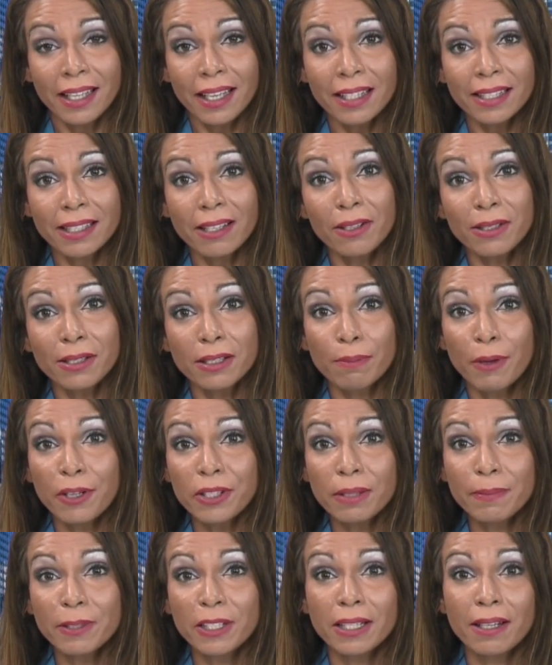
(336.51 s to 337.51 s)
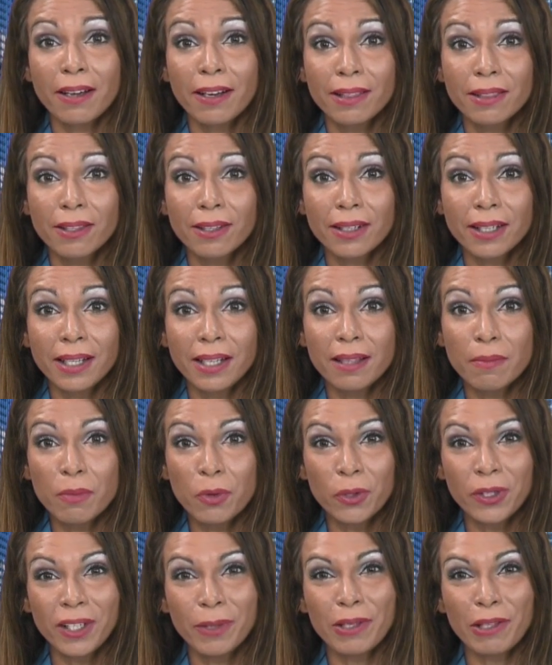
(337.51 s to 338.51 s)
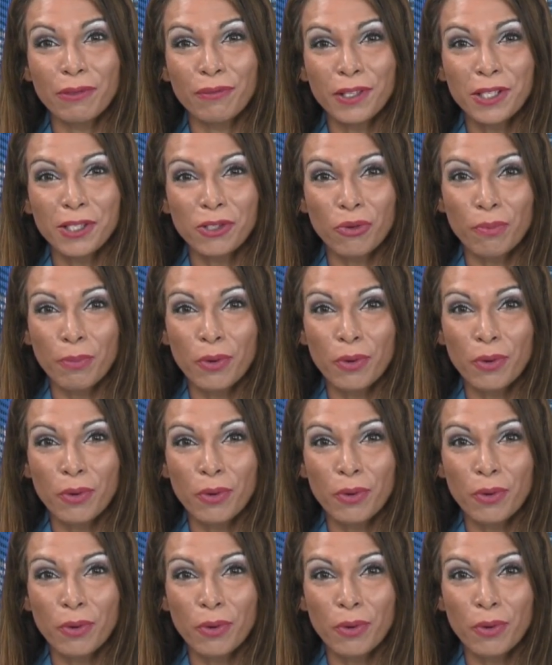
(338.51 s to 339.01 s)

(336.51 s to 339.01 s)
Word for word: as close as possible to 9.30 in the morning with the first